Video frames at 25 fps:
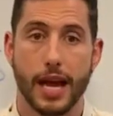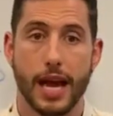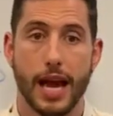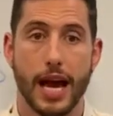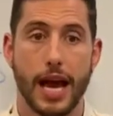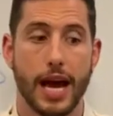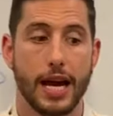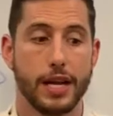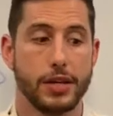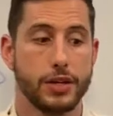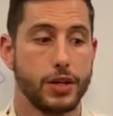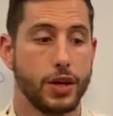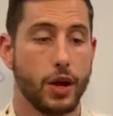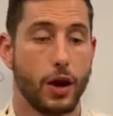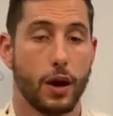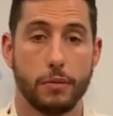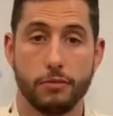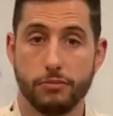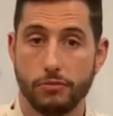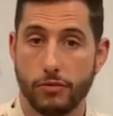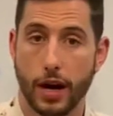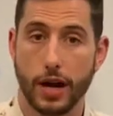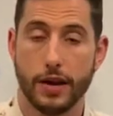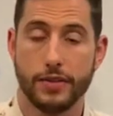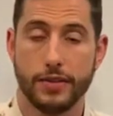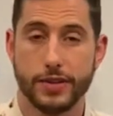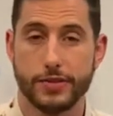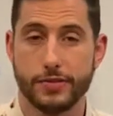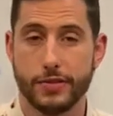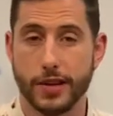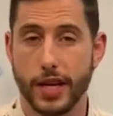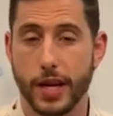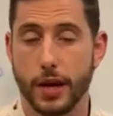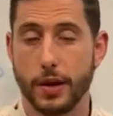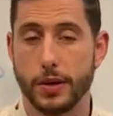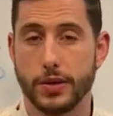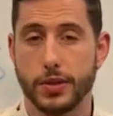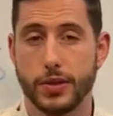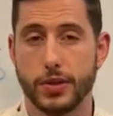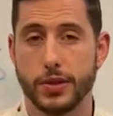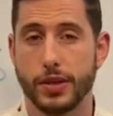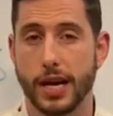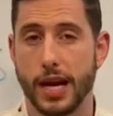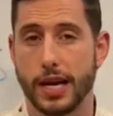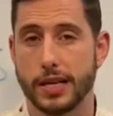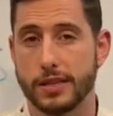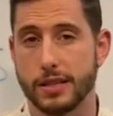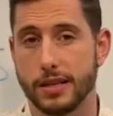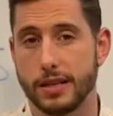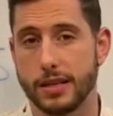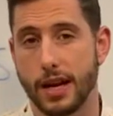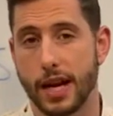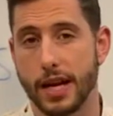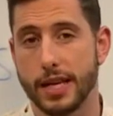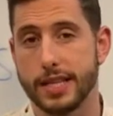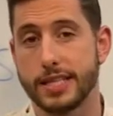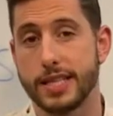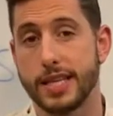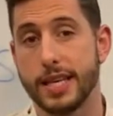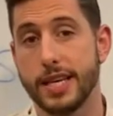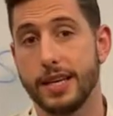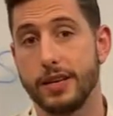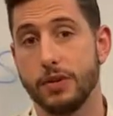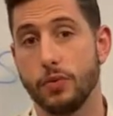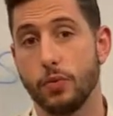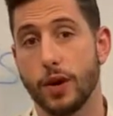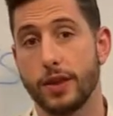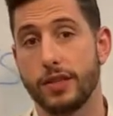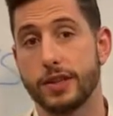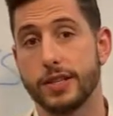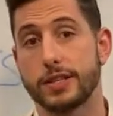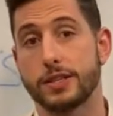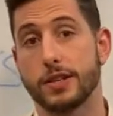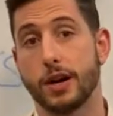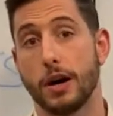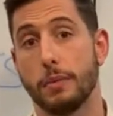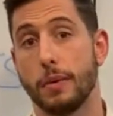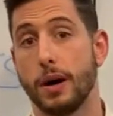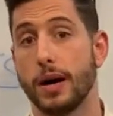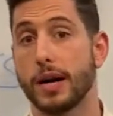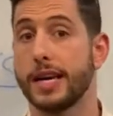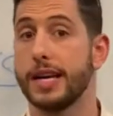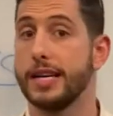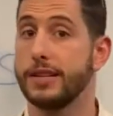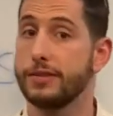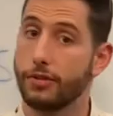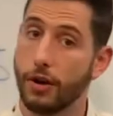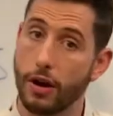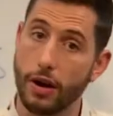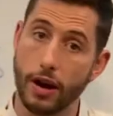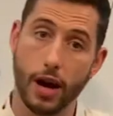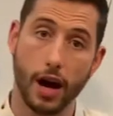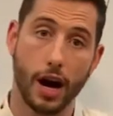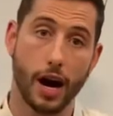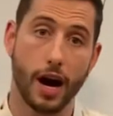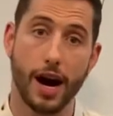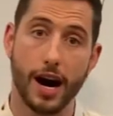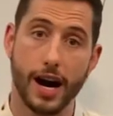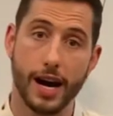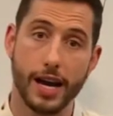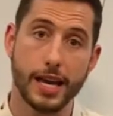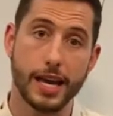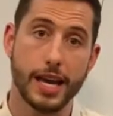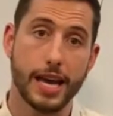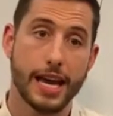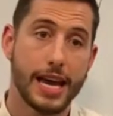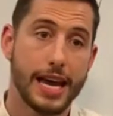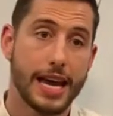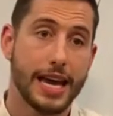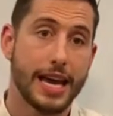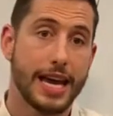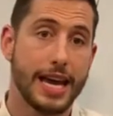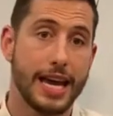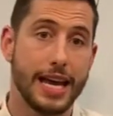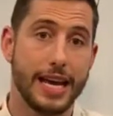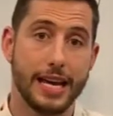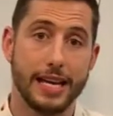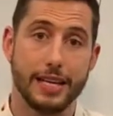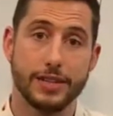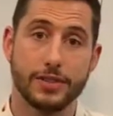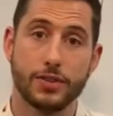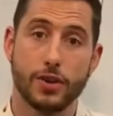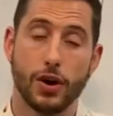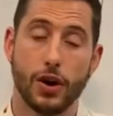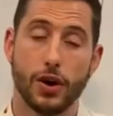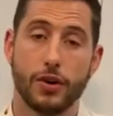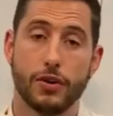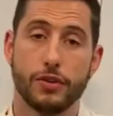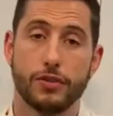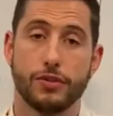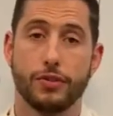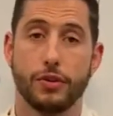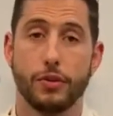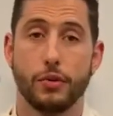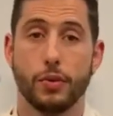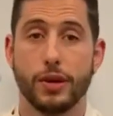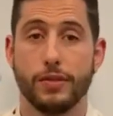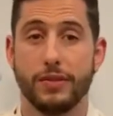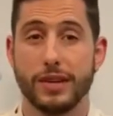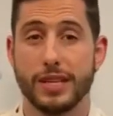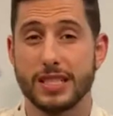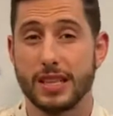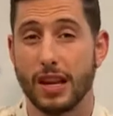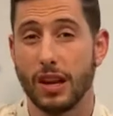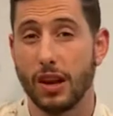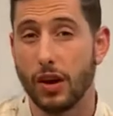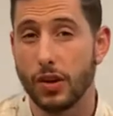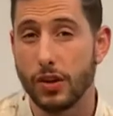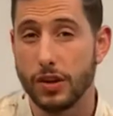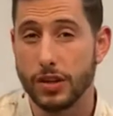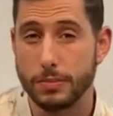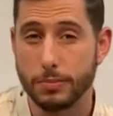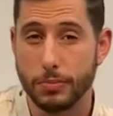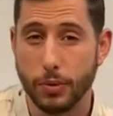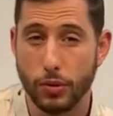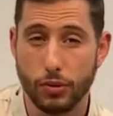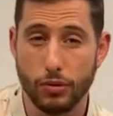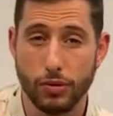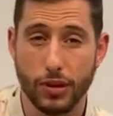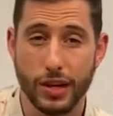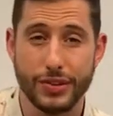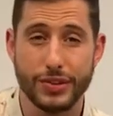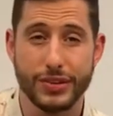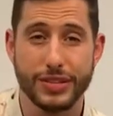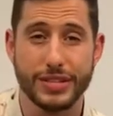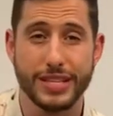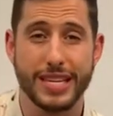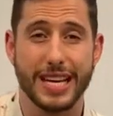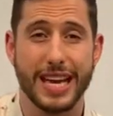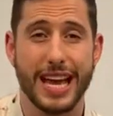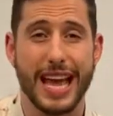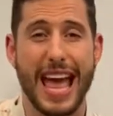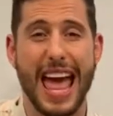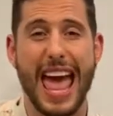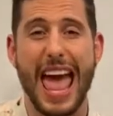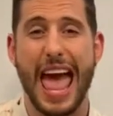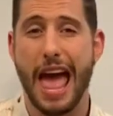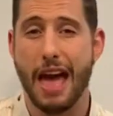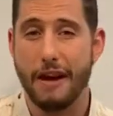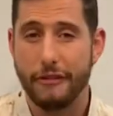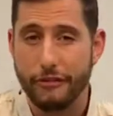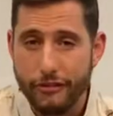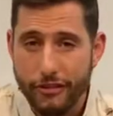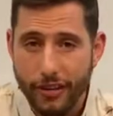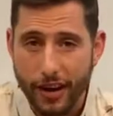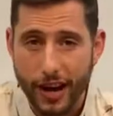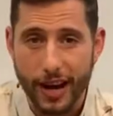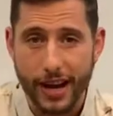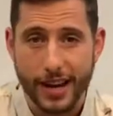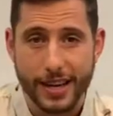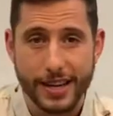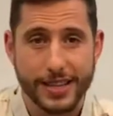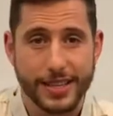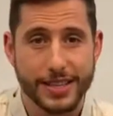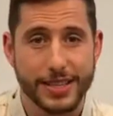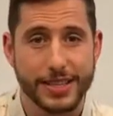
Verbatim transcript: And you know, I'm writing this video in 2019 when the stock market is very high. It has gone through one of its longest bull runs ever.